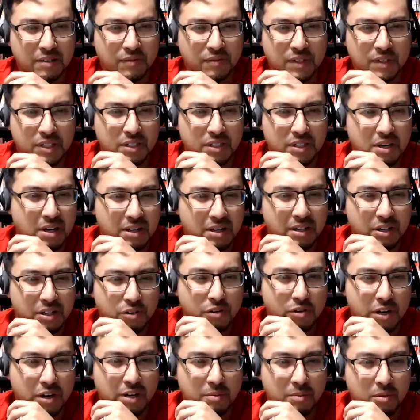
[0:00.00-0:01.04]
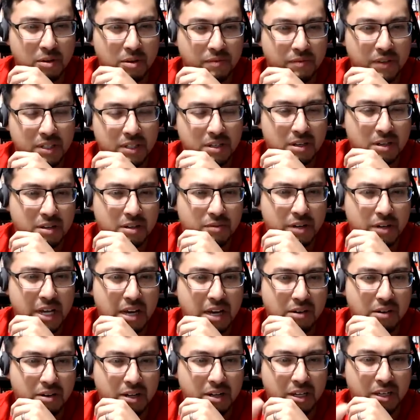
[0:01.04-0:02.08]
he's caught in a dream or if he's caught in
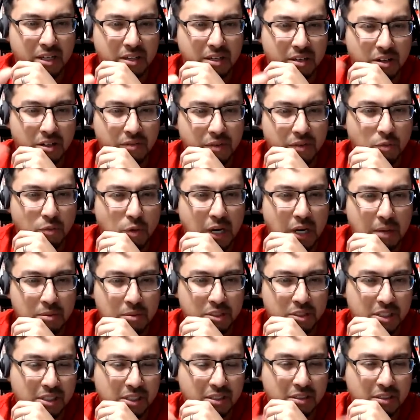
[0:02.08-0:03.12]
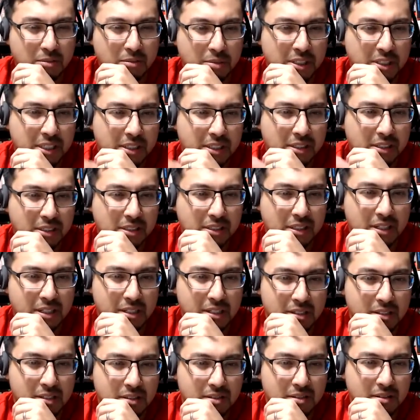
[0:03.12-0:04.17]
reality. You know, if it wobbles a little bit, then
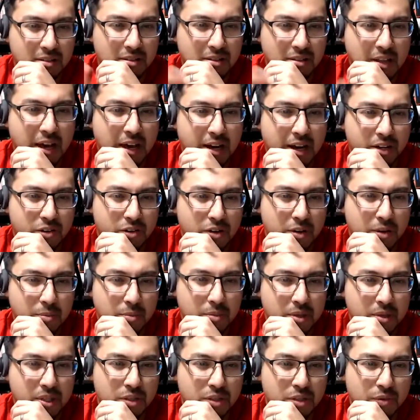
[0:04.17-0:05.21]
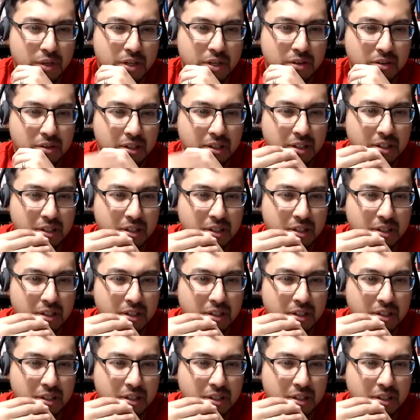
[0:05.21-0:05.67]
it's not a dream; it's real.